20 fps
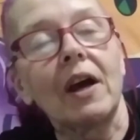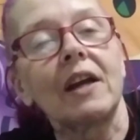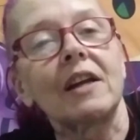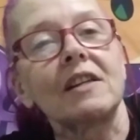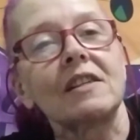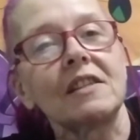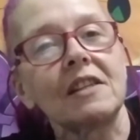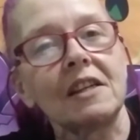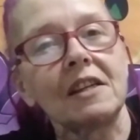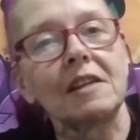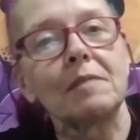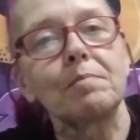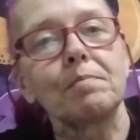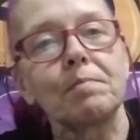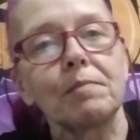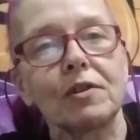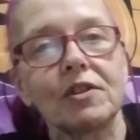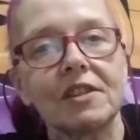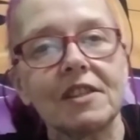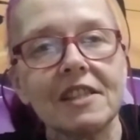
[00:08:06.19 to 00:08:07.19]
and it's in a
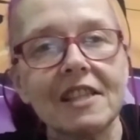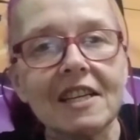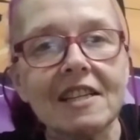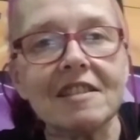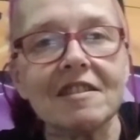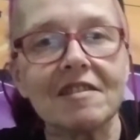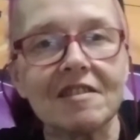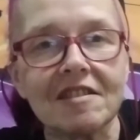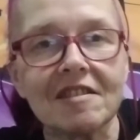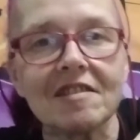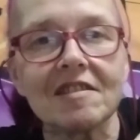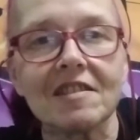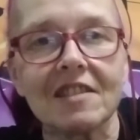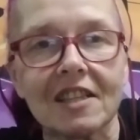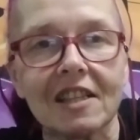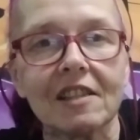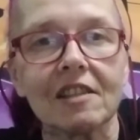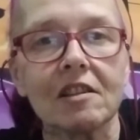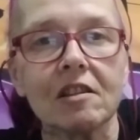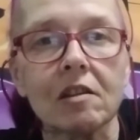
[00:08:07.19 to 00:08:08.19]
protector.
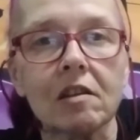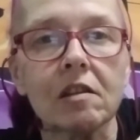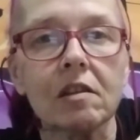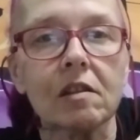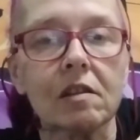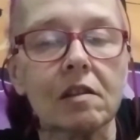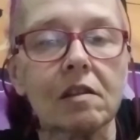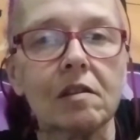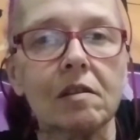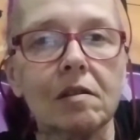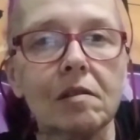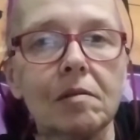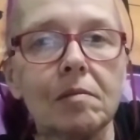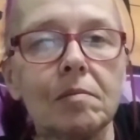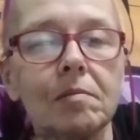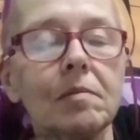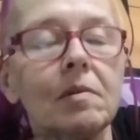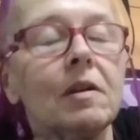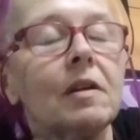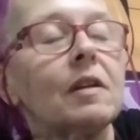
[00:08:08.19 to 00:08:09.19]
That's
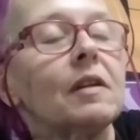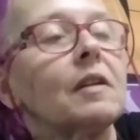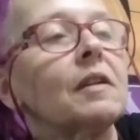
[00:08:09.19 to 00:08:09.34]
awesome.